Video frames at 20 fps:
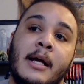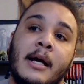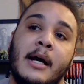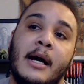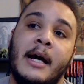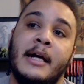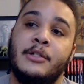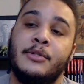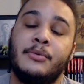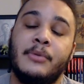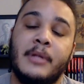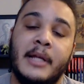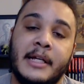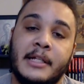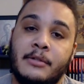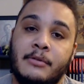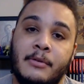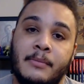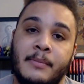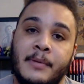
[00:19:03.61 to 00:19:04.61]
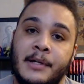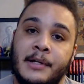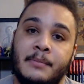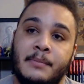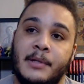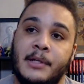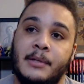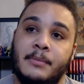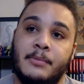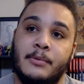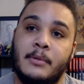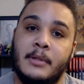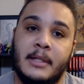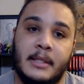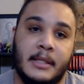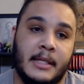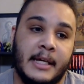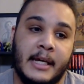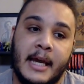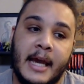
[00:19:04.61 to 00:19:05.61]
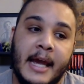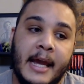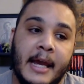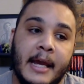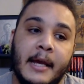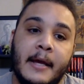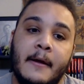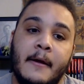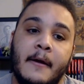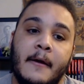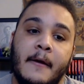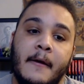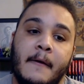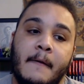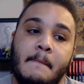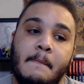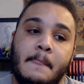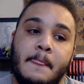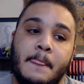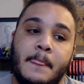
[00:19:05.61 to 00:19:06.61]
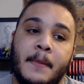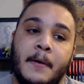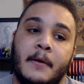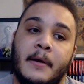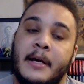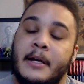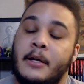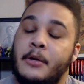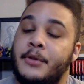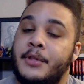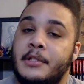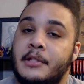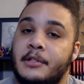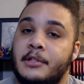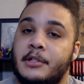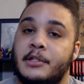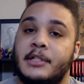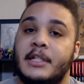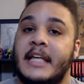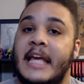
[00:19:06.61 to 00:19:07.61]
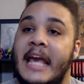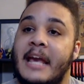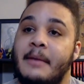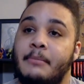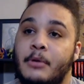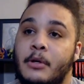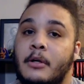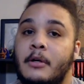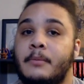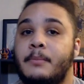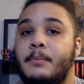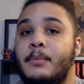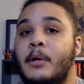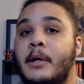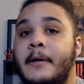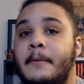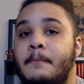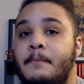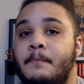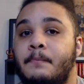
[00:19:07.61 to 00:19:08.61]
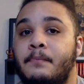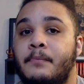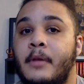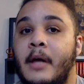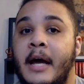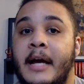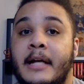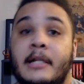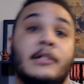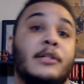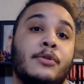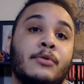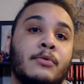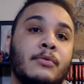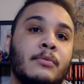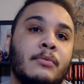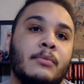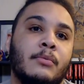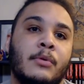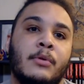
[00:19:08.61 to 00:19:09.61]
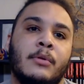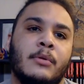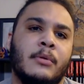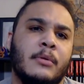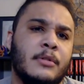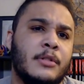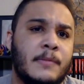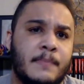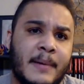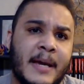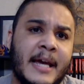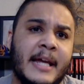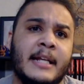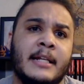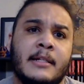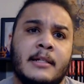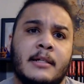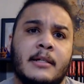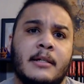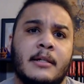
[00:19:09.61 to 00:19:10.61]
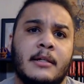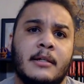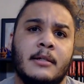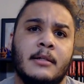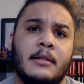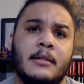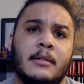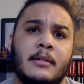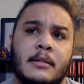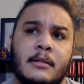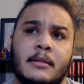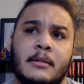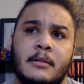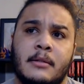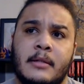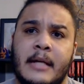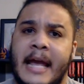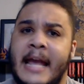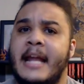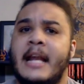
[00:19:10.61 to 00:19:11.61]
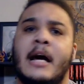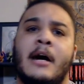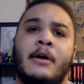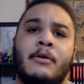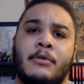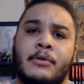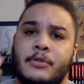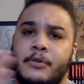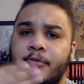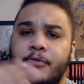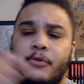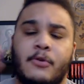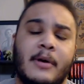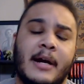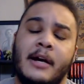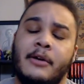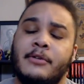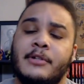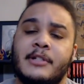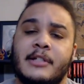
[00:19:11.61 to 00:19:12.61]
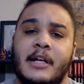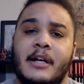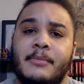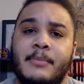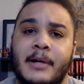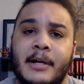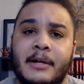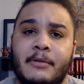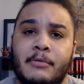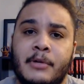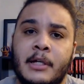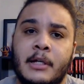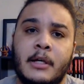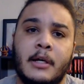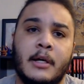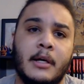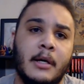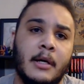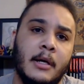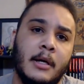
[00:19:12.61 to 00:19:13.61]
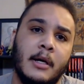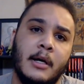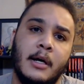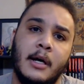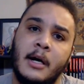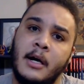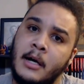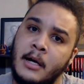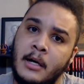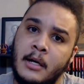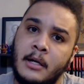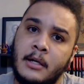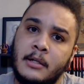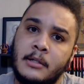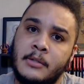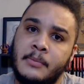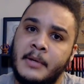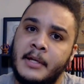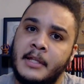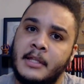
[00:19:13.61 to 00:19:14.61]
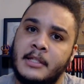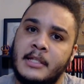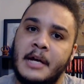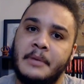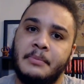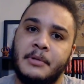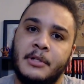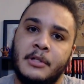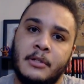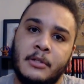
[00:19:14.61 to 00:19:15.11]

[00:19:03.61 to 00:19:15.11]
I do like to remind people, like, hey, I know this is just a game and all, but I do spend 8 hours or 4 hours out of my week to make this happen.